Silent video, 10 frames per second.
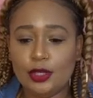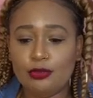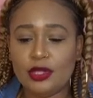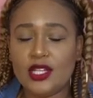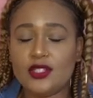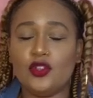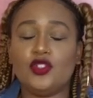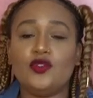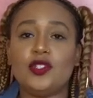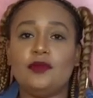please or
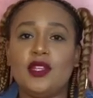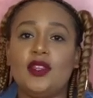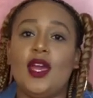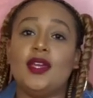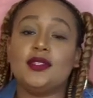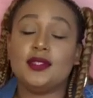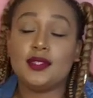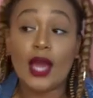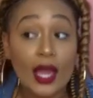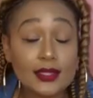do something that is
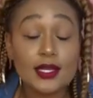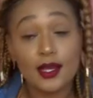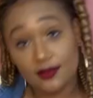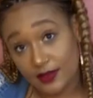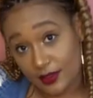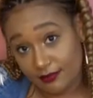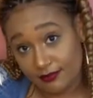not of him.